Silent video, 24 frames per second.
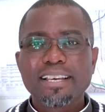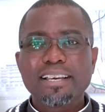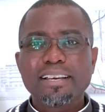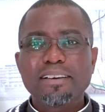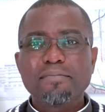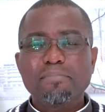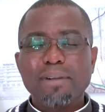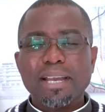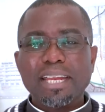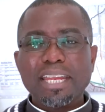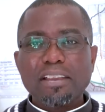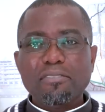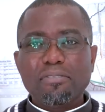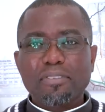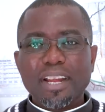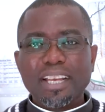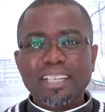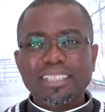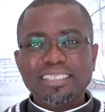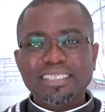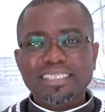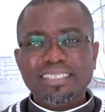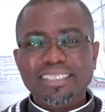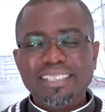My dear
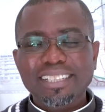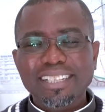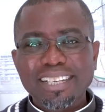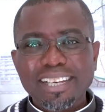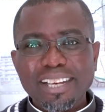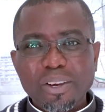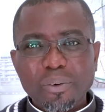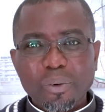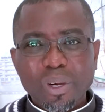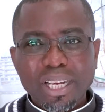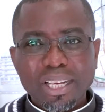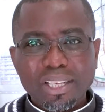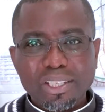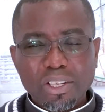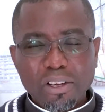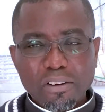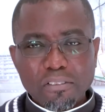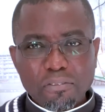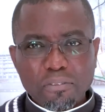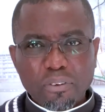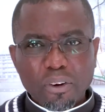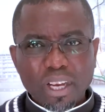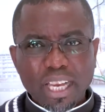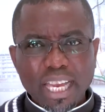friends, well,
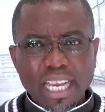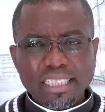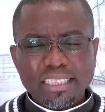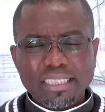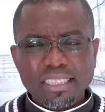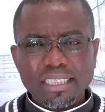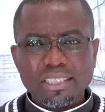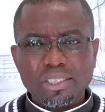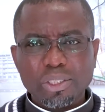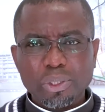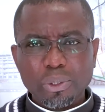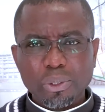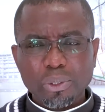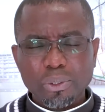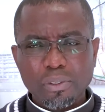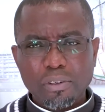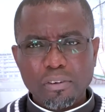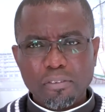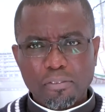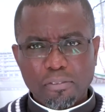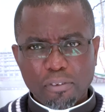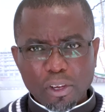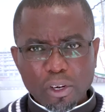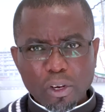don't forget to
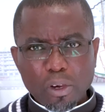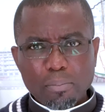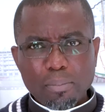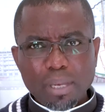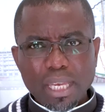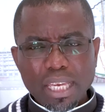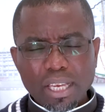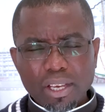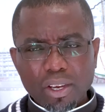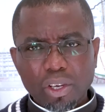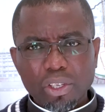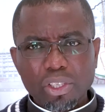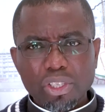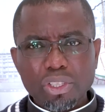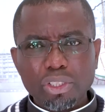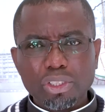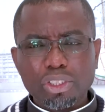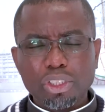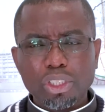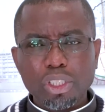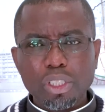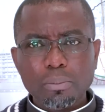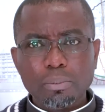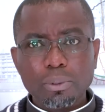follow me on
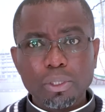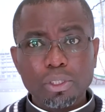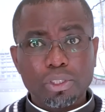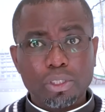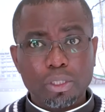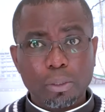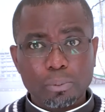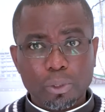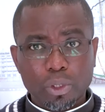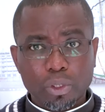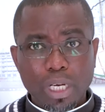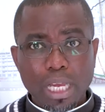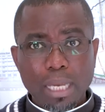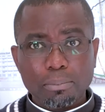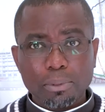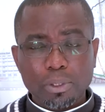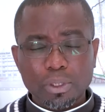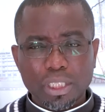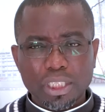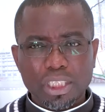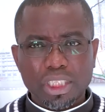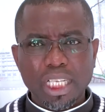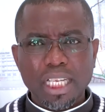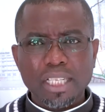YouTube, subscribe to
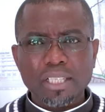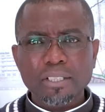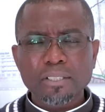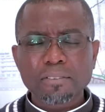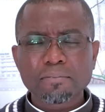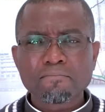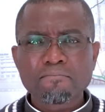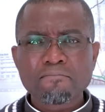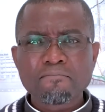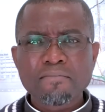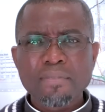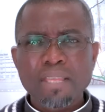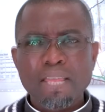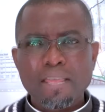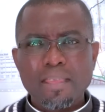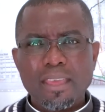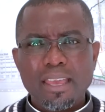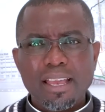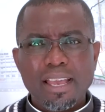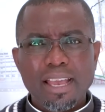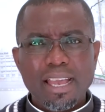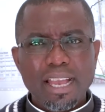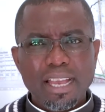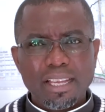the channel,
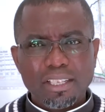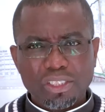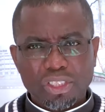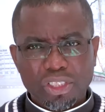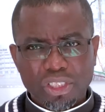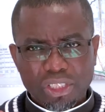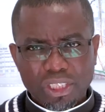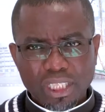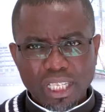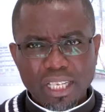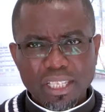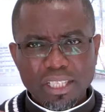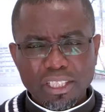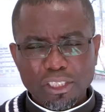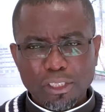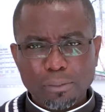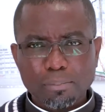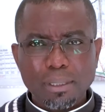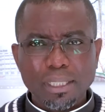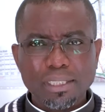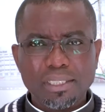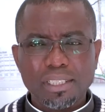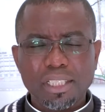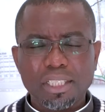and share this
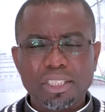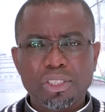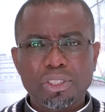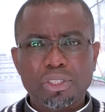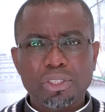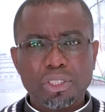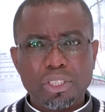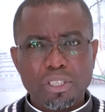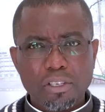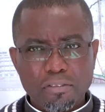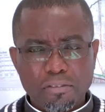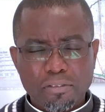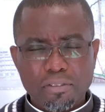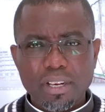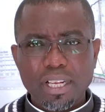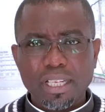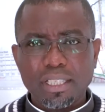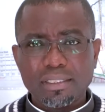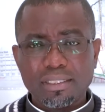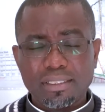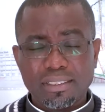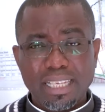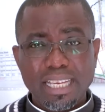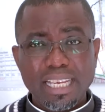message to your
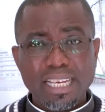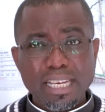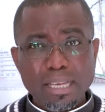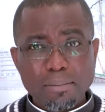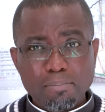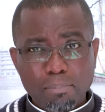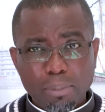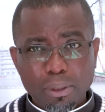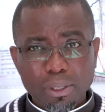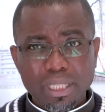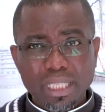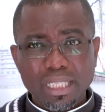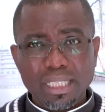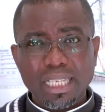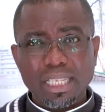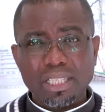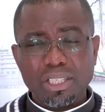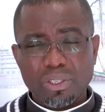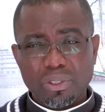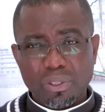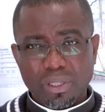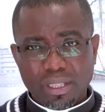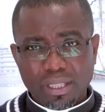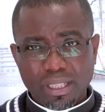friends. Anybody that
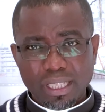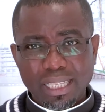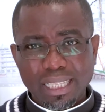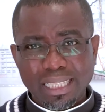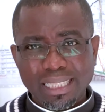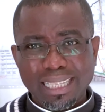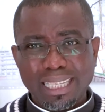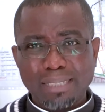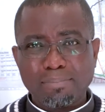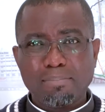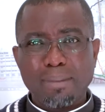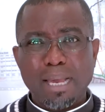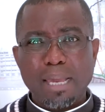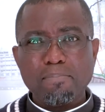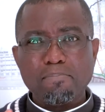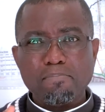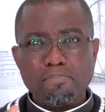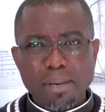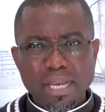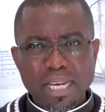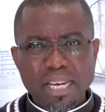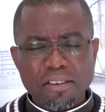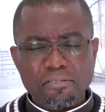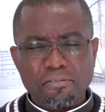you think that might
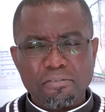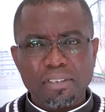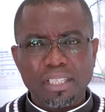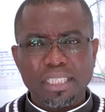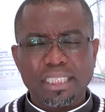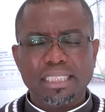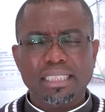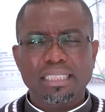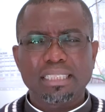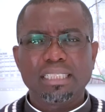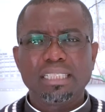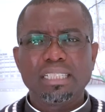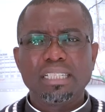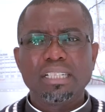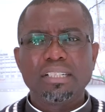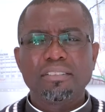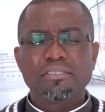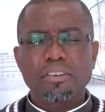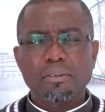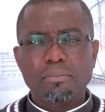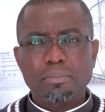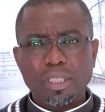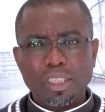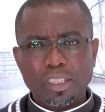benefit
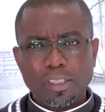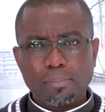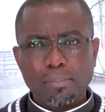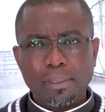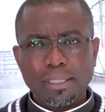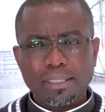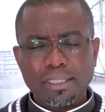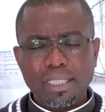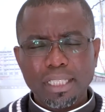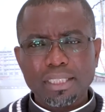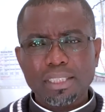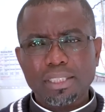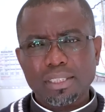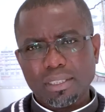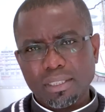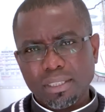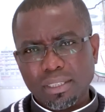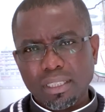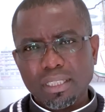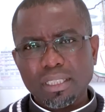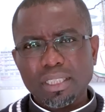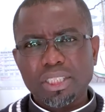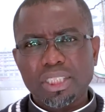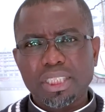from this message,
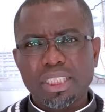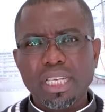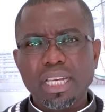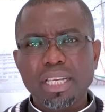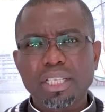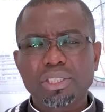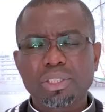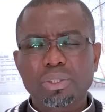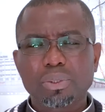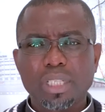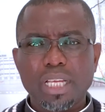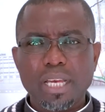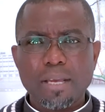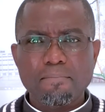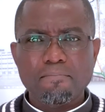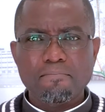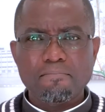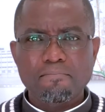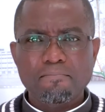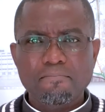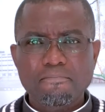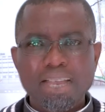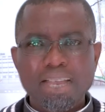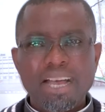share it to them.
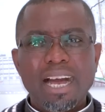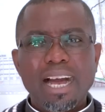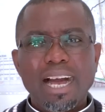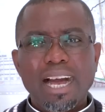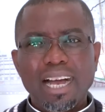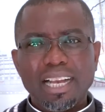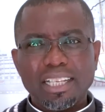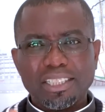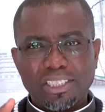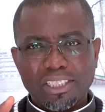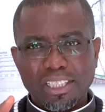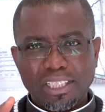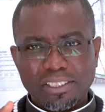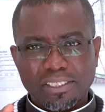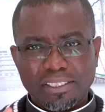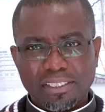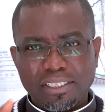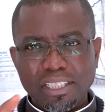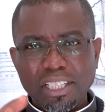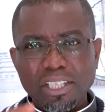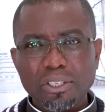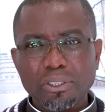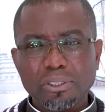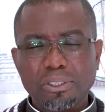I shall
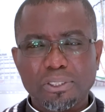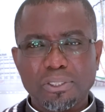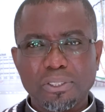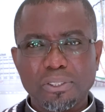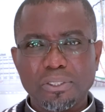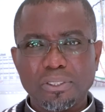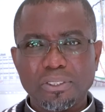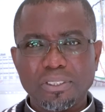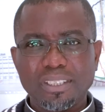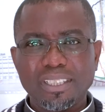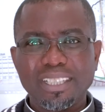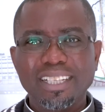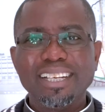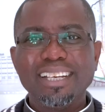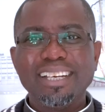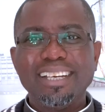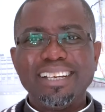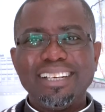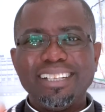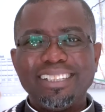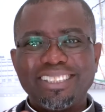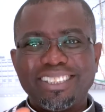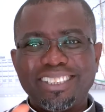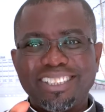see you soon.
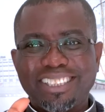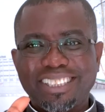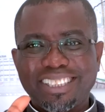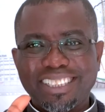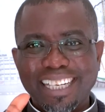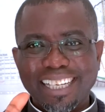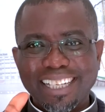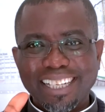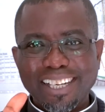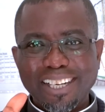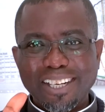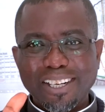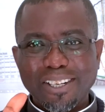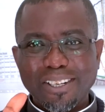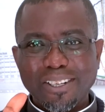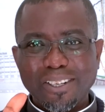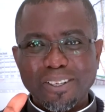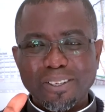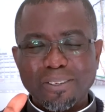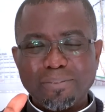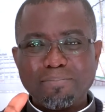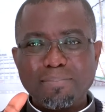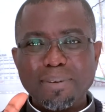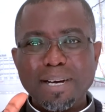
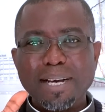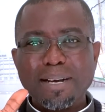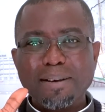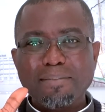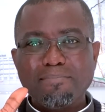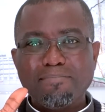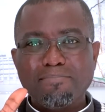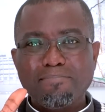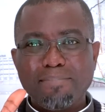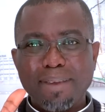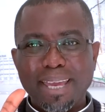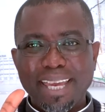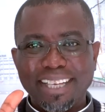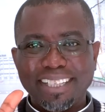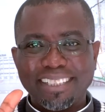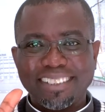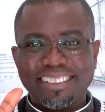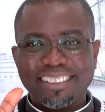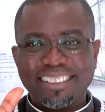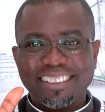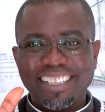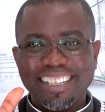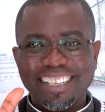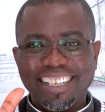Shalom.
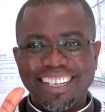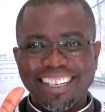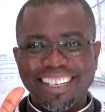Peace.